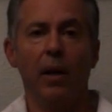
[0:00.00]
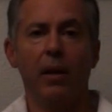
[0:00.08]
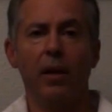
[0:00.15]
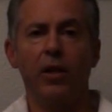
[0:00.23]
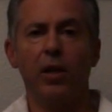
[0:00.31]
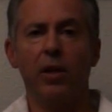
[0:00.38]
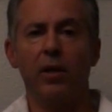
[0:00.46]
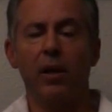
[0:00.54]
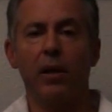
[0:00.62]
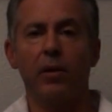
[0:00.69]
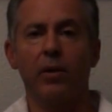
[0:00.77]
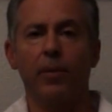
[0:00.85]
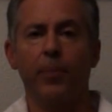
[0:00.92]
that she
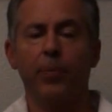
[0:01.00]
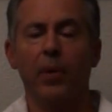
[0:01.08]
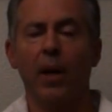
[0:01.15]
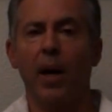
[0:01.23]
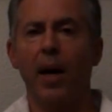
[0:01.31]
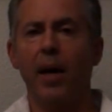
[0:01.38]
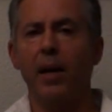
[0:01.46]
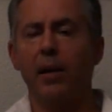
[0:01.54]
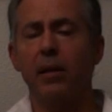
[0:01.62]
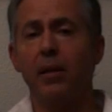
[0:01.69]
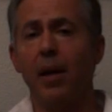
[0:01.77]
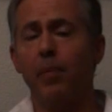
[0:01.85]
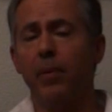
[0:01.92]
says, I
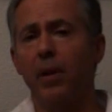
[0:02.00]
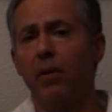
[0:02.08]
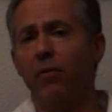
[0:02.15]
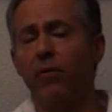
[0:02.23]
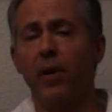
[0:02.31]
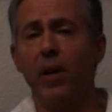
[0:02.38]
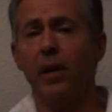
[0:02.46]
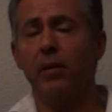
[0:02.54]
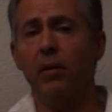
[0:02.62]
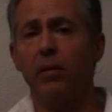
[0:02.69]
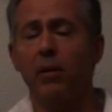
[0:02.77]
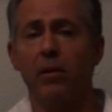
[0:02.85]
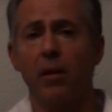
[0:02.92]
accept that fate
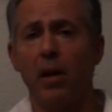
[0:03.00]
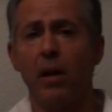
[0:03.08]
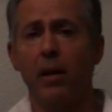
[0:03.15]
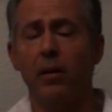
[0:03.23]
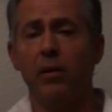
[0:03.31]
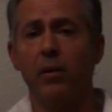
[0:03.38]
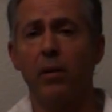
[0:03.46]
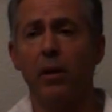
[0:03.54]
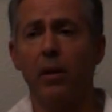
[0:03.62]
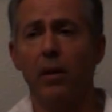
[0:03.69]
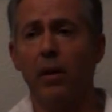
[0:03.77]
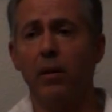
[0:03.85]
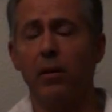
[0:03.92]
decides
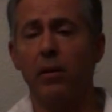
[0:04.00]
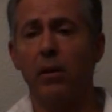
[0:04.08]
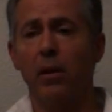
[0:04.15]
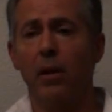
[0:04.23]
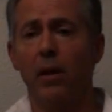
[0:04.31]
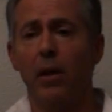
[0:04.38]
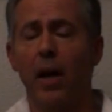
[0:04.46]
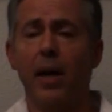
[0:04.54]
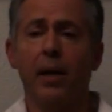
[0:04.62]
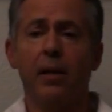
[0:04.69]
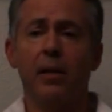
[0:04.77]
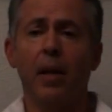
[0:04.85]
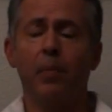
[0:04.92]
this. I
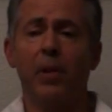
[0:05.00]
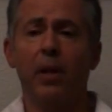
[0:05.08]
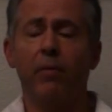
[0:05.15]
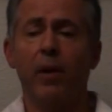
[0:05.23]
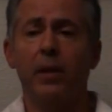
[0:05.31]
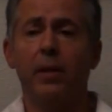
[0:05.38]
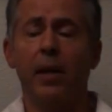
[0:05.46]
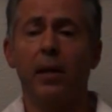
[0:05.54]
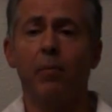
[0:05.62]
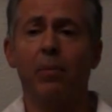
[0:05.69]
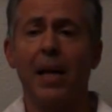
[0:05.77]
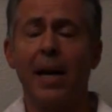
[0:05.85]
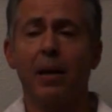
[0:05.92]
accept that if I take a
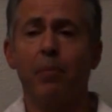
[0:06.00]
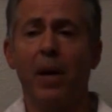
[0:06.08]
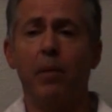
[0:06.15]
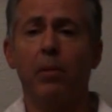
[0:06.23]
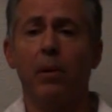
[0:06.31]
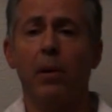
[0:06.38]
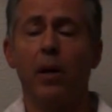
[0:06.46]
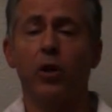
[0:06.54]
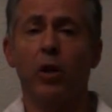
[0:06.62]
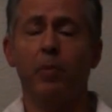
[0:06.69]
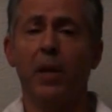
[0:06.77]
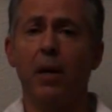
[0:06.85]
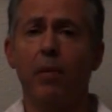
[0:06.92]
black pebble, I
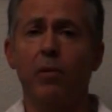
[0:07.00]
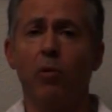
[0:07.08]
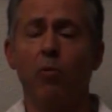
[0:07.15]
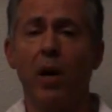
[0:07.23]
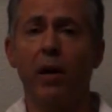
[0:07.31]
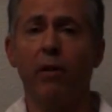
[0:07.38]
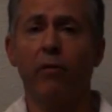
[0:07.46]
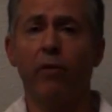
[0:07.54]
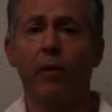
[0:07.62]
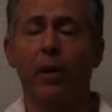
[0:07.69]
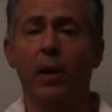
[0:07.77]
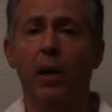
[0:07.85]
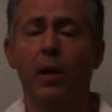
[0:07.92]
shall become your wife.
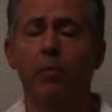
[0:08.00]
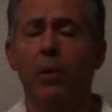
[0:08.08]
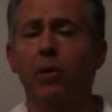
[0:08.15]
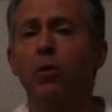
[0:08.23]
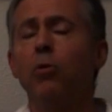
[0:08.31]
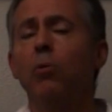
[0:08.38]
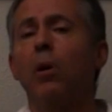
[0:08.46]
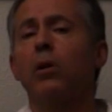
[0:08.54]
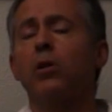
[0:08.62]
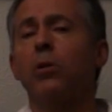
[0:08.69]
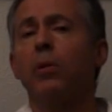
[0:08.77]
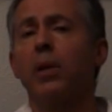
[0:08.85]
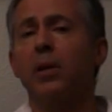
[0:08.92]
But you
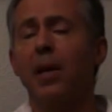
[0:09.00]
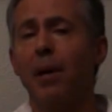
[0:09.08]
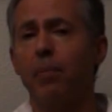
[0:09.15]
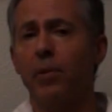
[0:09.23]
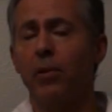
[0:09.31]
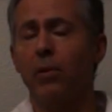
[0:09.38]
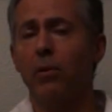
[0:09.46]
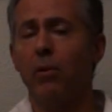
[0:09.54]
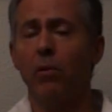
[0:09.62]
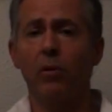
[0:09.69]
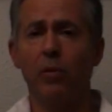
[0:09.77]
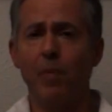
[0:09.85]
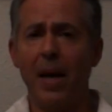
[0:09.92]
also accept,
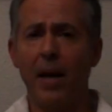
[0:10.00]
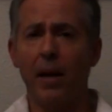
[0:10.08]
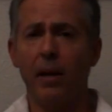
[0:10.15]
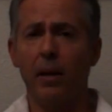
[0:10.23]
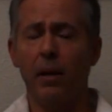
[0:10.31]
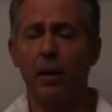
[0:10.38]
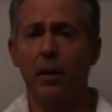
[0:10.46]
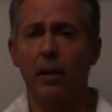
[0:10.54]
old man,